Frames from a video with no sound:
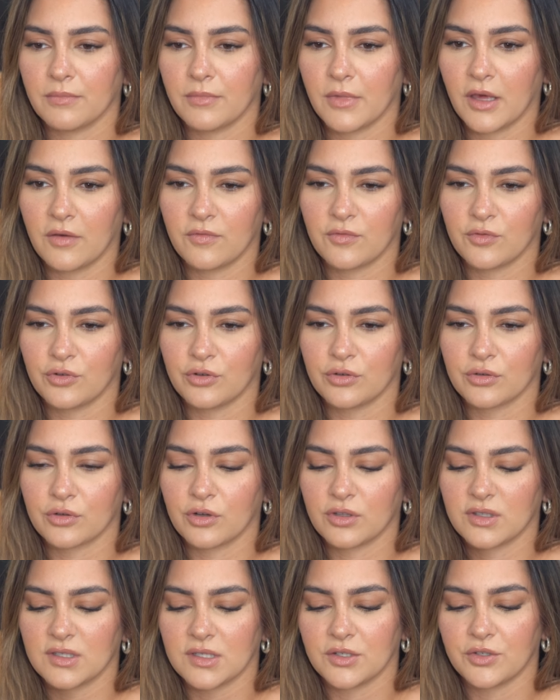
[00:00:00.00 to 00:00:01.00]
ever
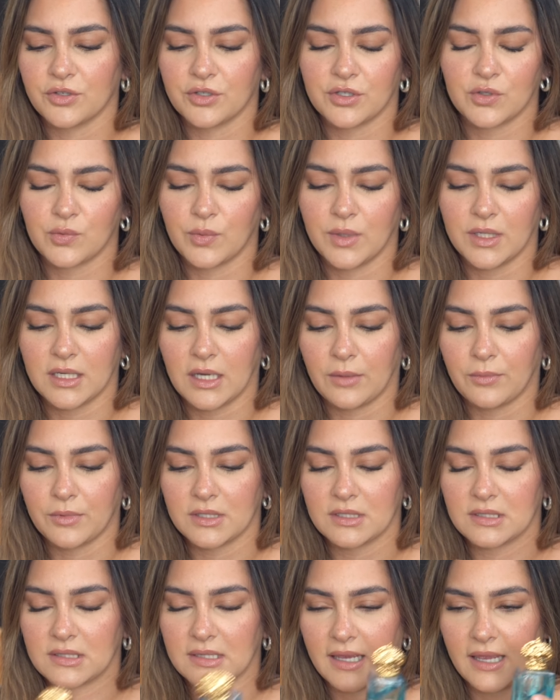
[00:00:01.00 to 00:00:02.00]
considered sweet, I
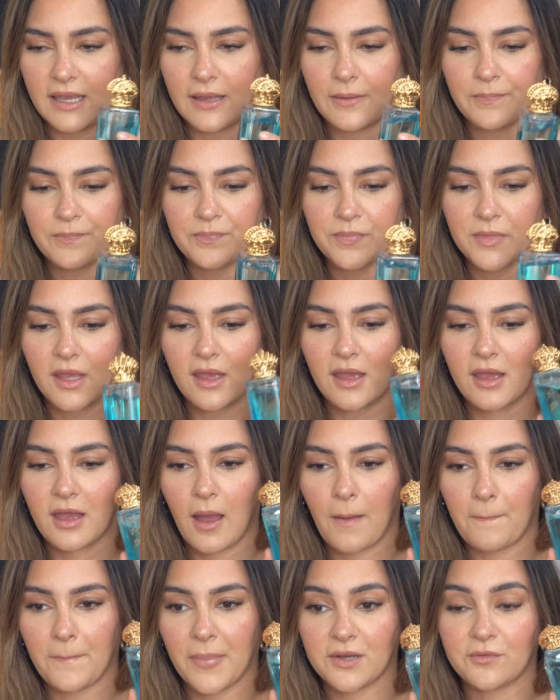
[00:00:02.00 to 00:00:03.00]
would say.
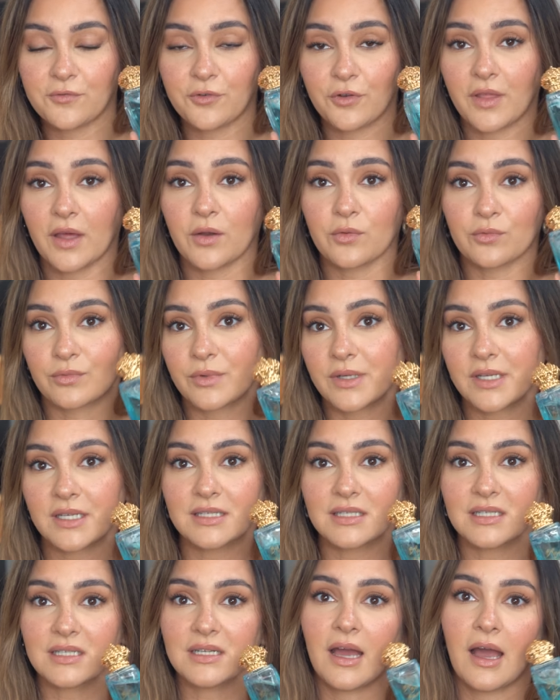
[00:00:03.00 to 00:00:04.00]
But for that
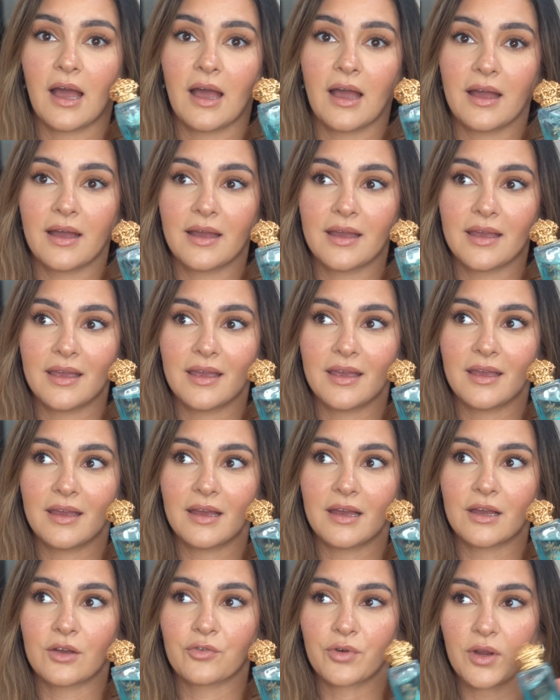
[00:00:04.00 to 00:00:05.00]
reason, I
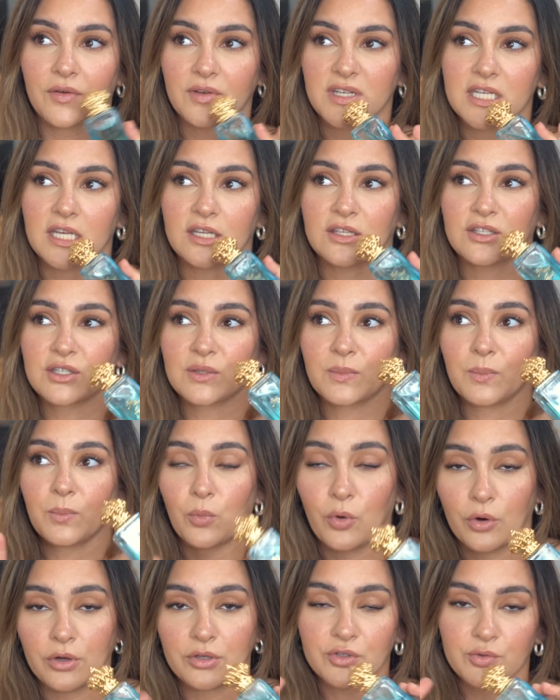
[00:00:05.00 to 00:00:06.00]
gravitate
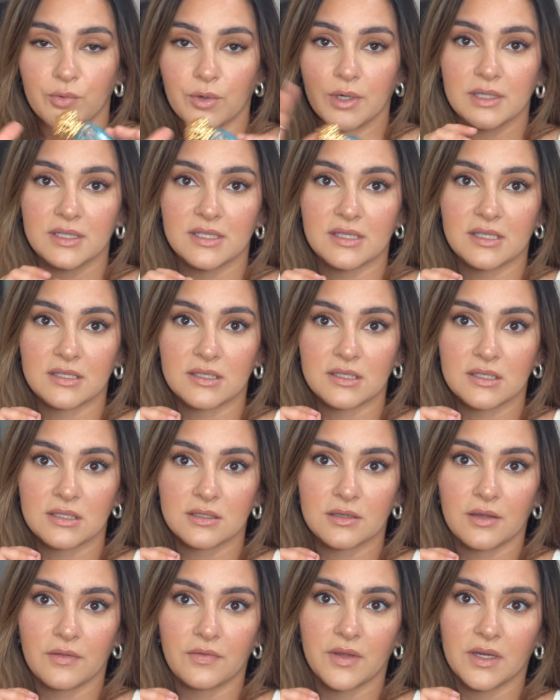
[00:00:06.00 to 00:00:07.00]
more towards
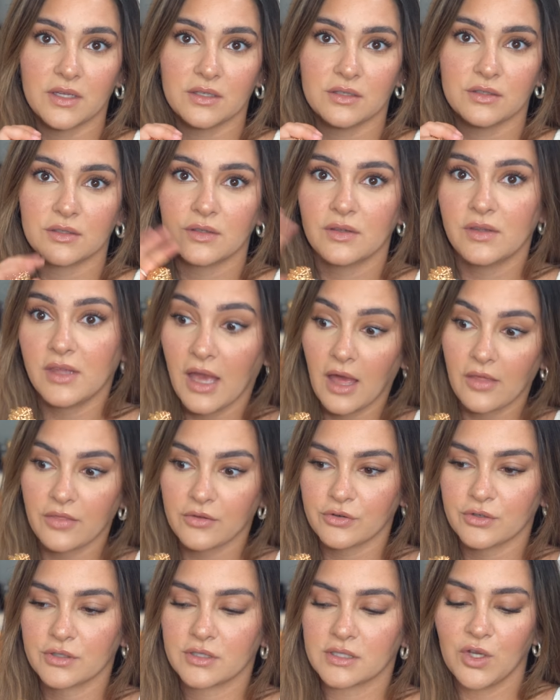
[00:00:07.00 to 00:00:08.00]
this than the
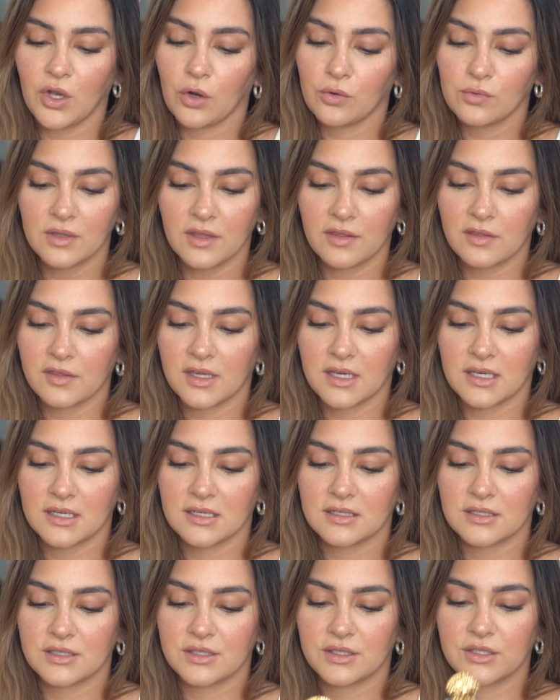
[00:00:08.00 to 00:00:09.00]
others. The only thing
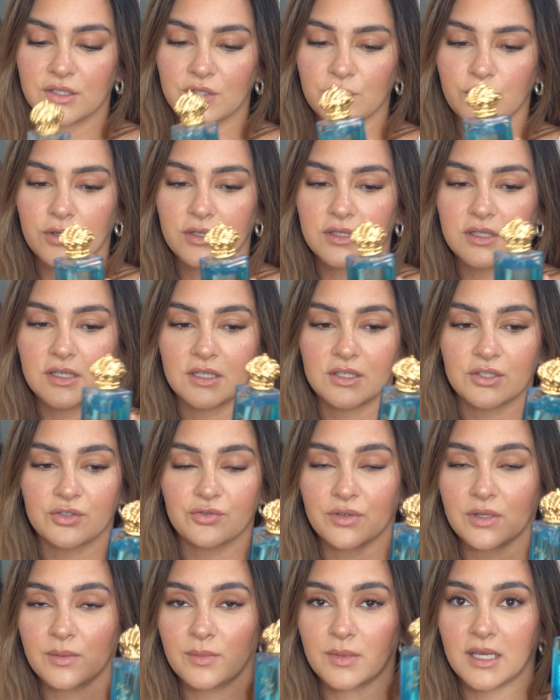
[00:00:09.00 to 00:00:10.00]
is, this was
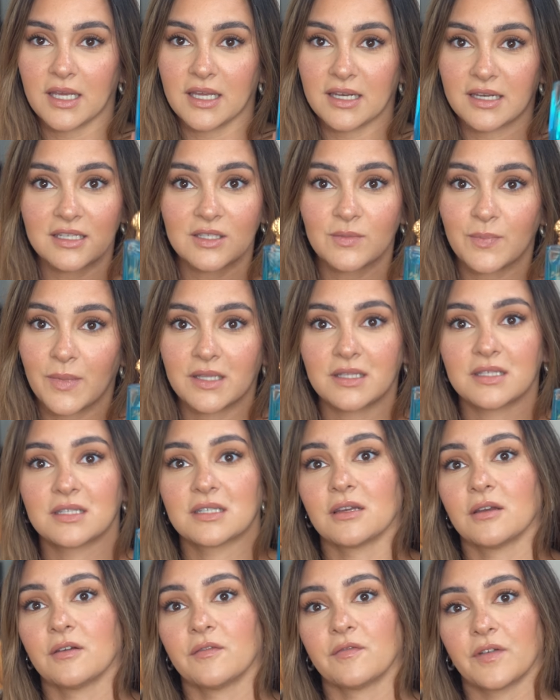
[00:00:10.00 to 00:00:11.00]
extremely
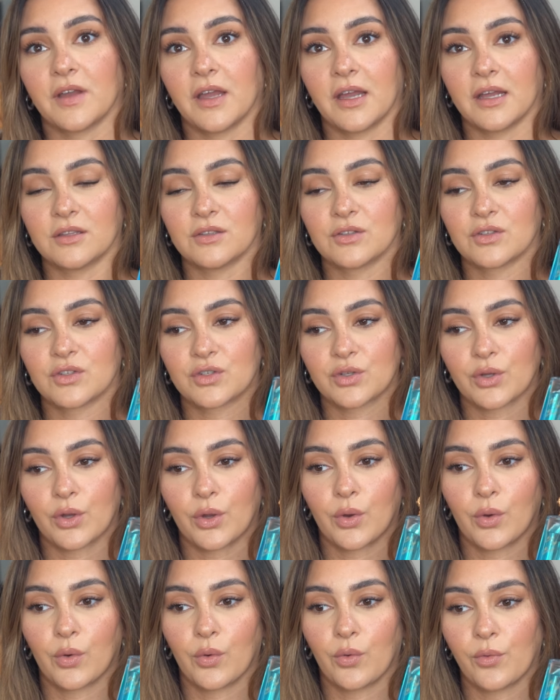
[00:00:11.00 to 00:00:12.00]
inexpensive, and
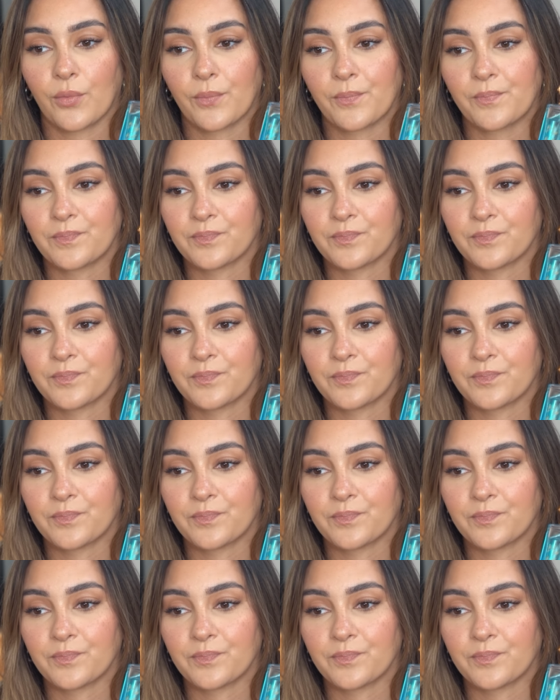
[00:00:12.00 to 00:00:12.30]
so